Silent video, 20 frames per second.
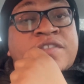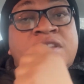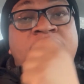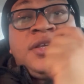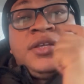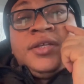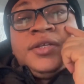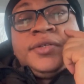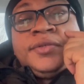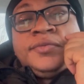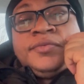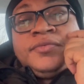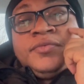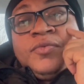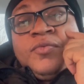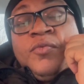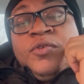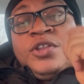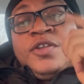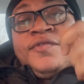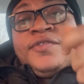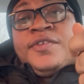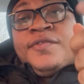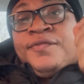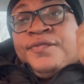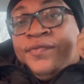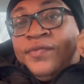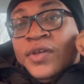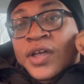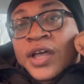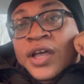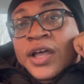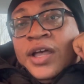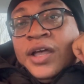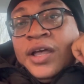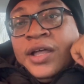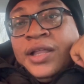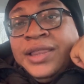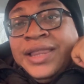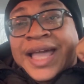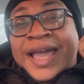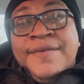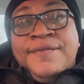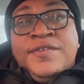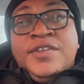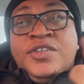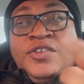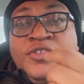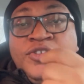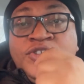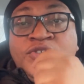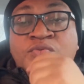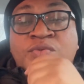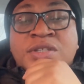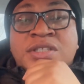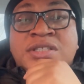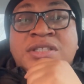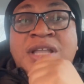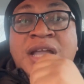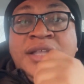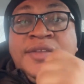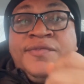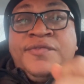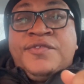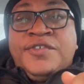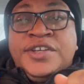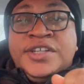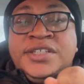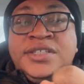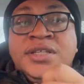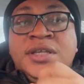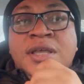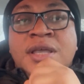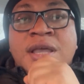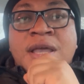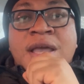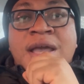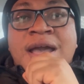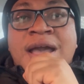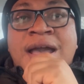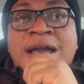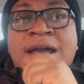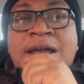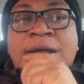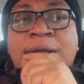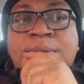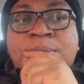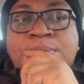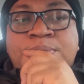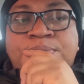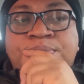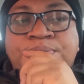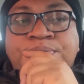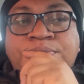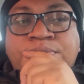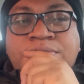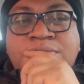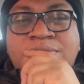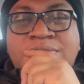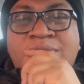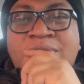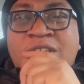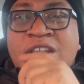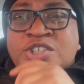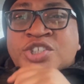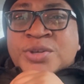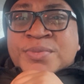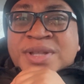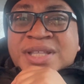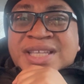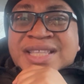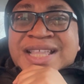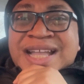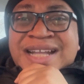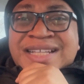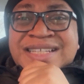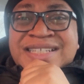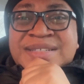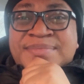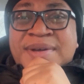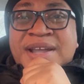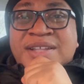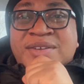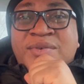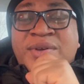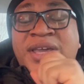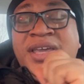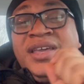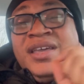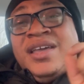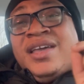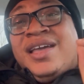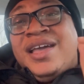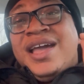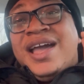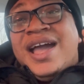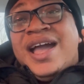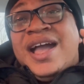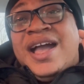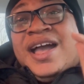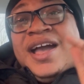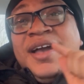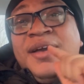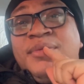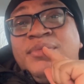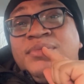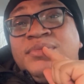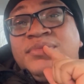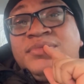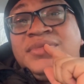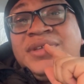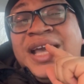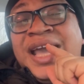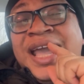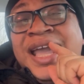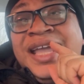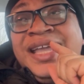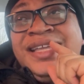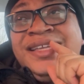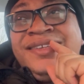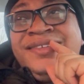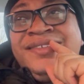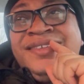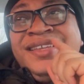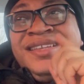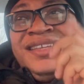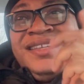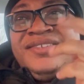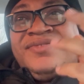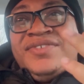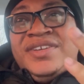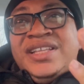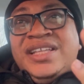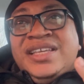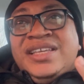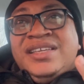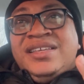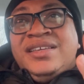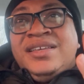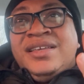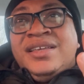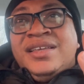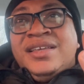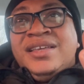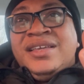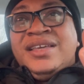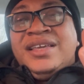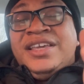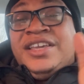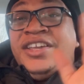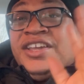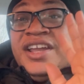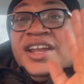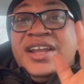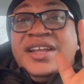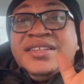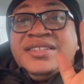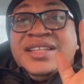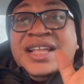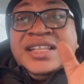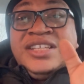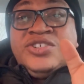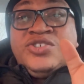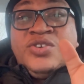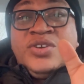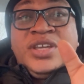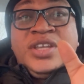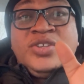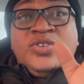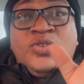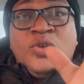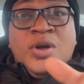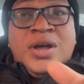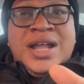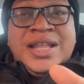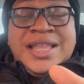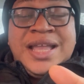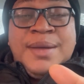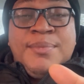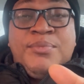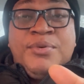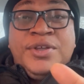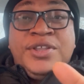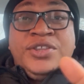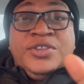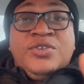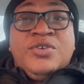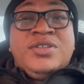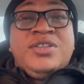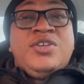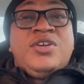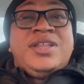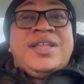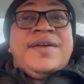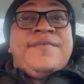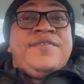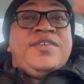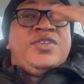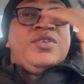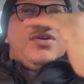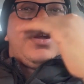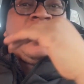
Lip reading: the live videos with Daddy Freeze. So many daddies, by the way. I didn't really hear Daddy Shoki talk at that point. The only other video